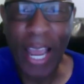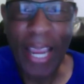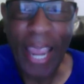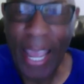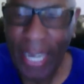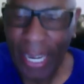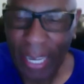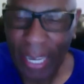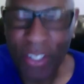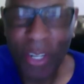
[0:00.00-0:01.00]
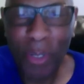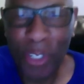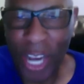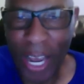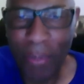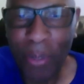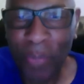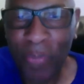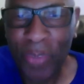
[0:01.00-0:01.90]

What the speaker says: I had a summer job